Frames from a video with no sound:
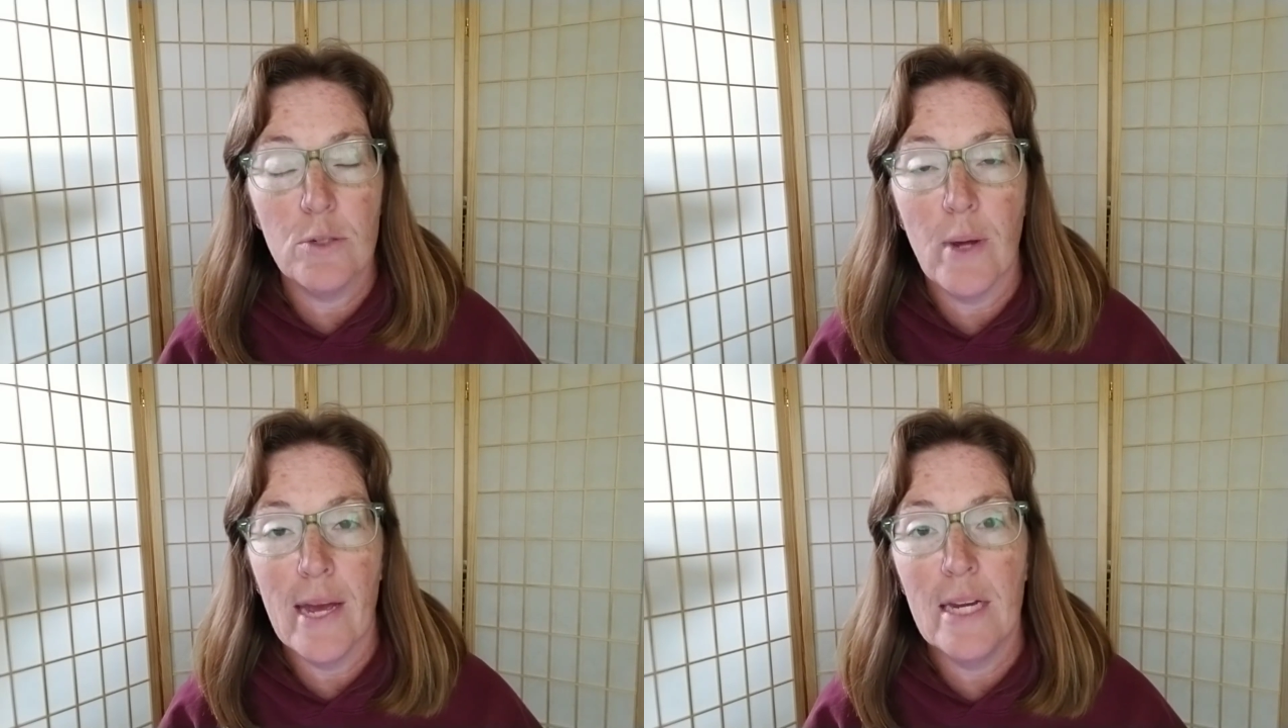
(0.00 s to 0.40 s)

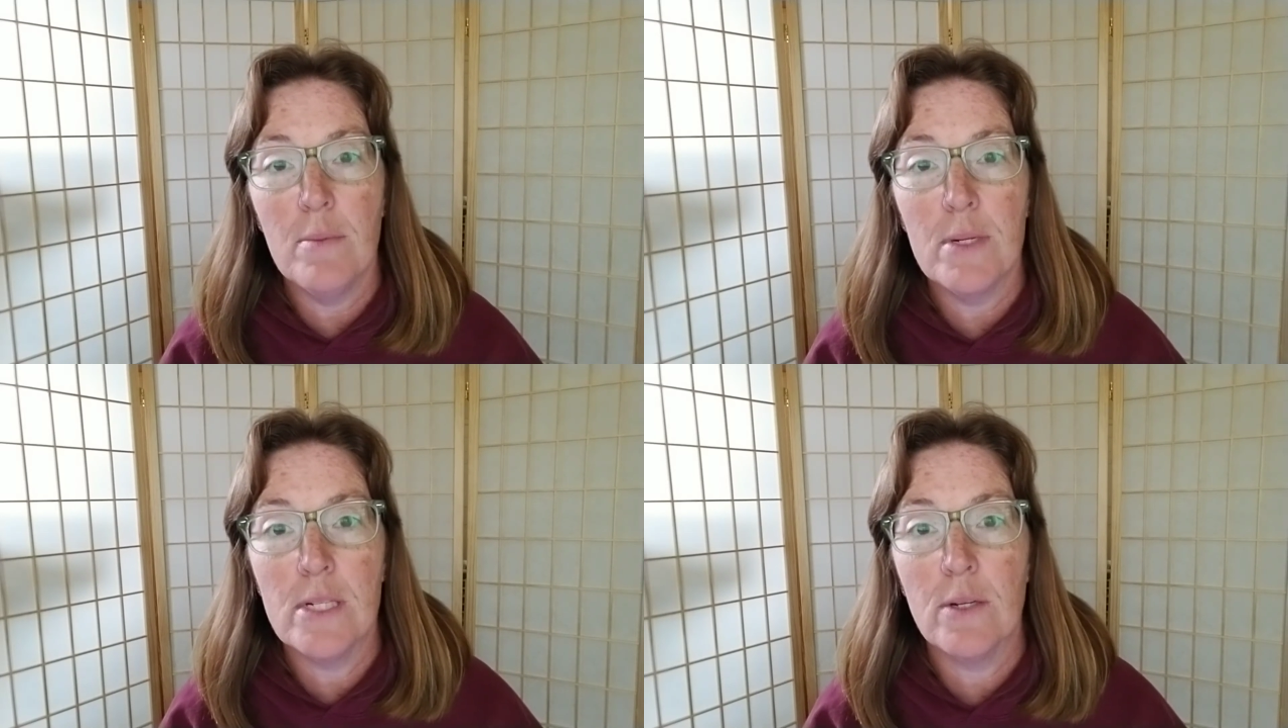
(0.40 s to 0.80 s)
to any
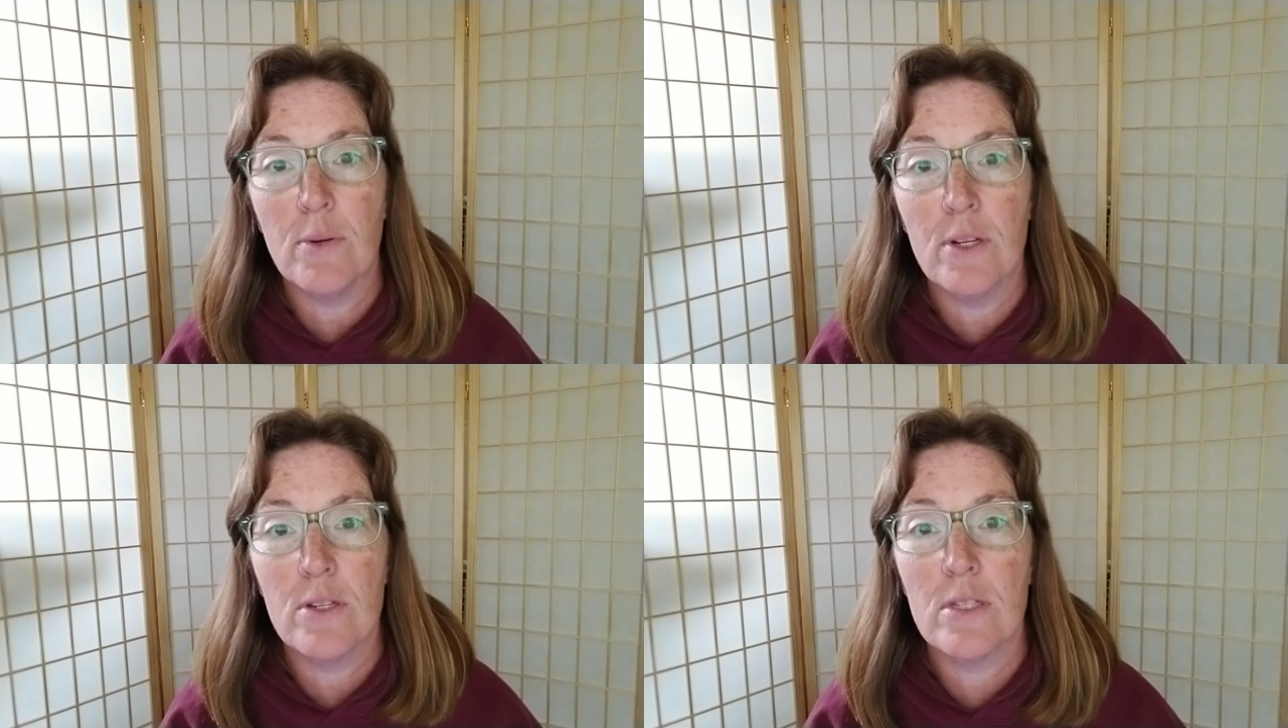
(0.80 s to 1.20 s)

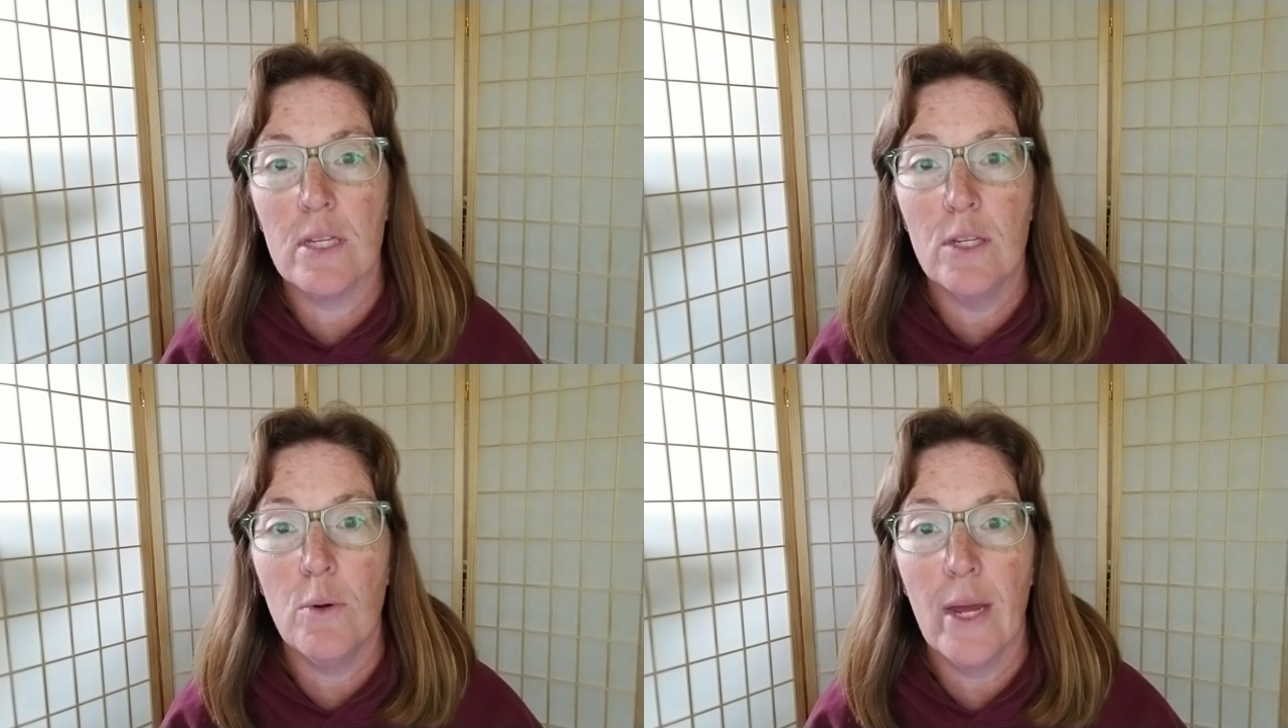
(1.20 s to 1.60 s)
materials
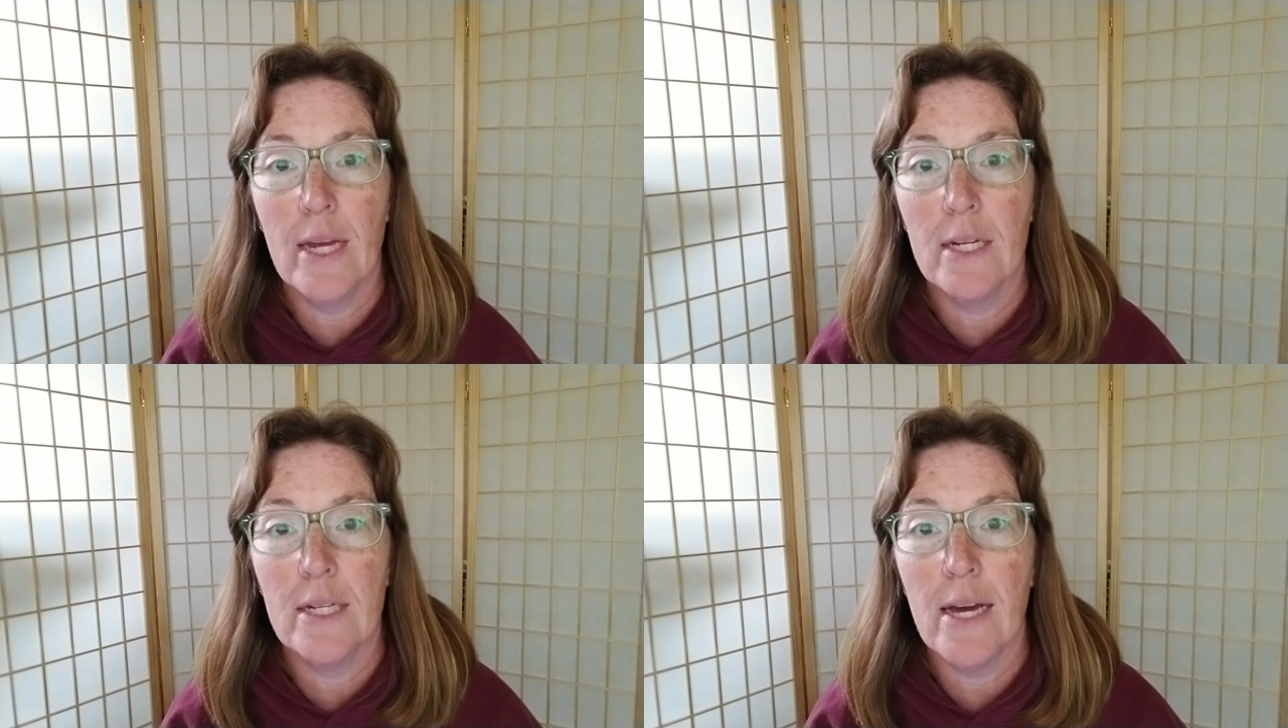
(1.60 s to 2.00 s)
that you
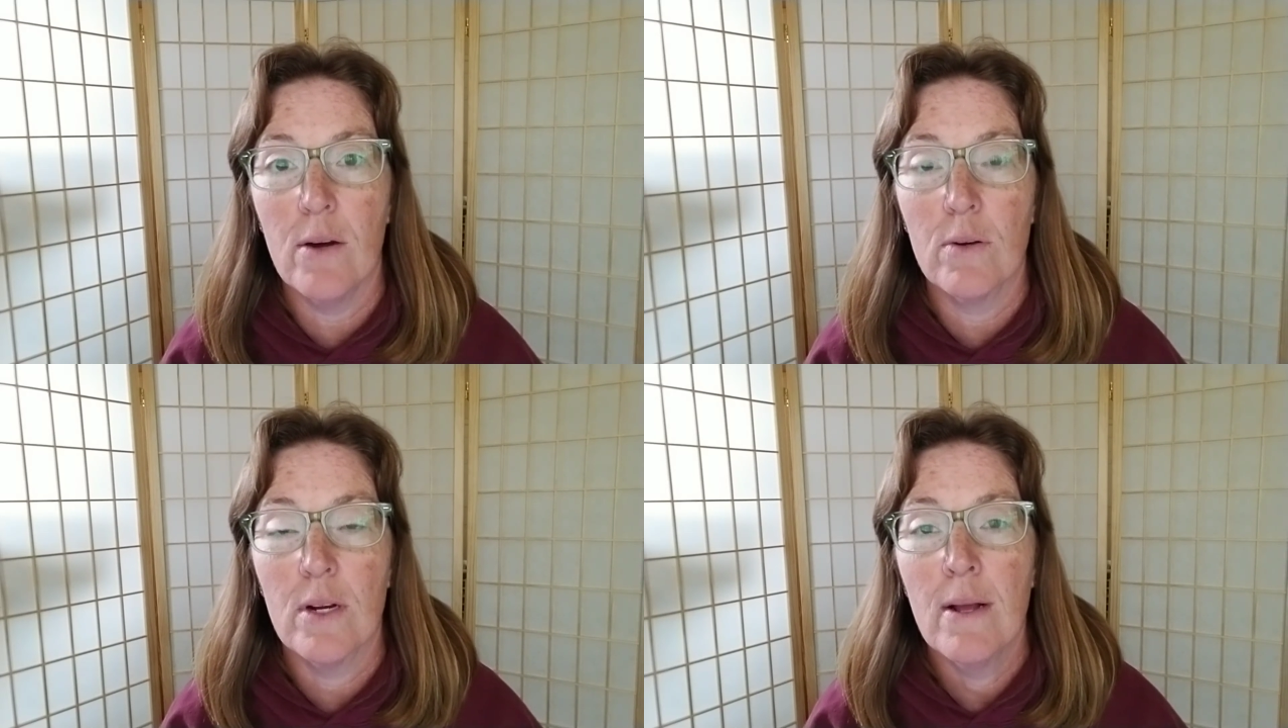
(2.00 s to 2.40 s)
hand
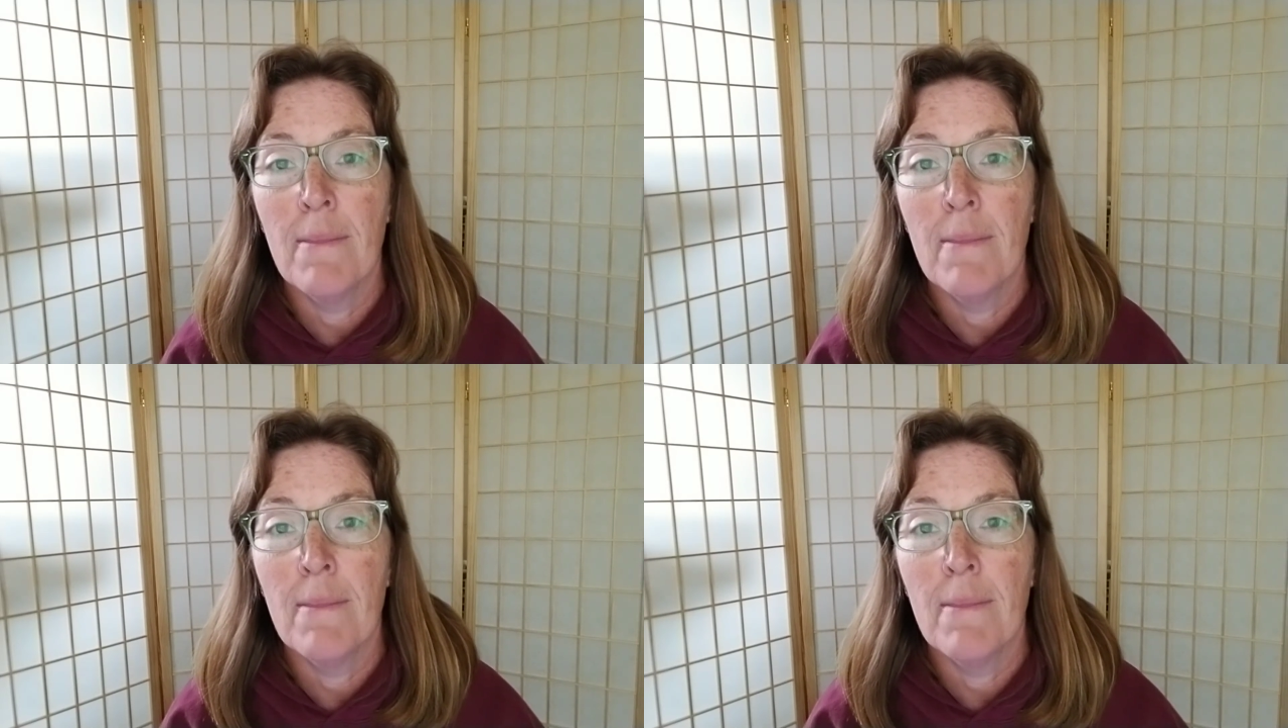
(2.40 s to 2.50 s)
out.